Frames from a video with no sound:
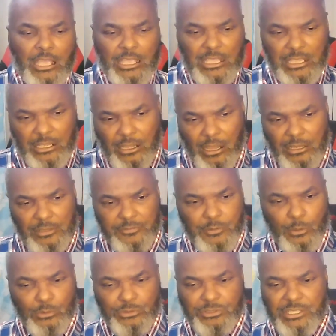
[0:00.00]
He calleth
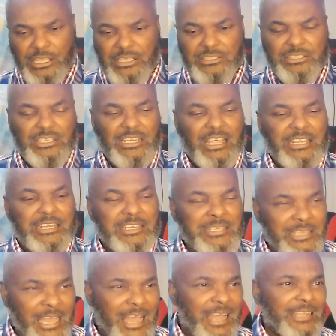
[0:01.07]
those things that are
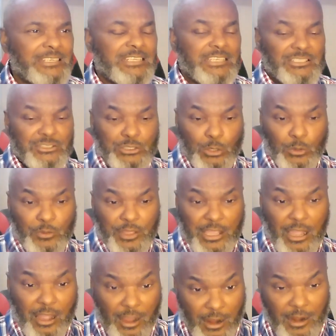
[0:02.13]
not as though
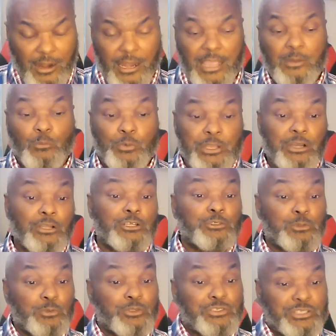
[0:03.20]
they are, and we're going to
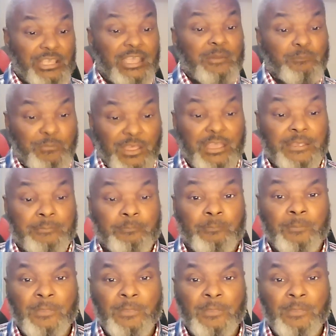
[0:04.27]
do the same thing.